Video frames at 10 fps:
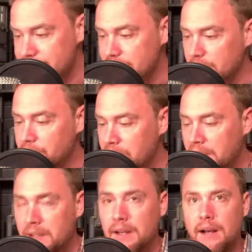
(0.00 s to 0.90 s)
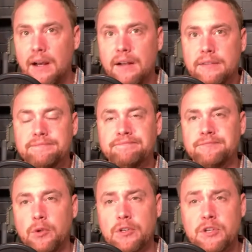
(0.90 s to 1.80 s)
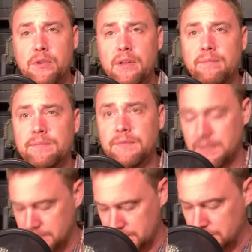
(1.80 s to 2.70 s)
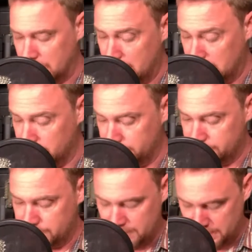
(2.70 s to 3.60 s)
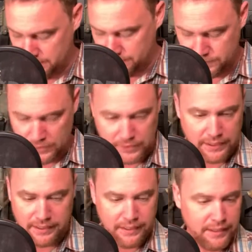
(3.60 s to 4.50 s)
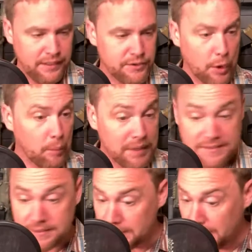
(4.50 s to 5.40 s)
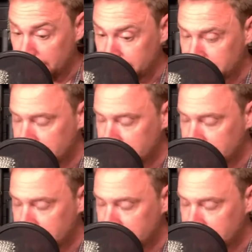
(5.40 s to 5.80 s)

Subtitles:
So I want to show them some love, as they have certainly shown me some love,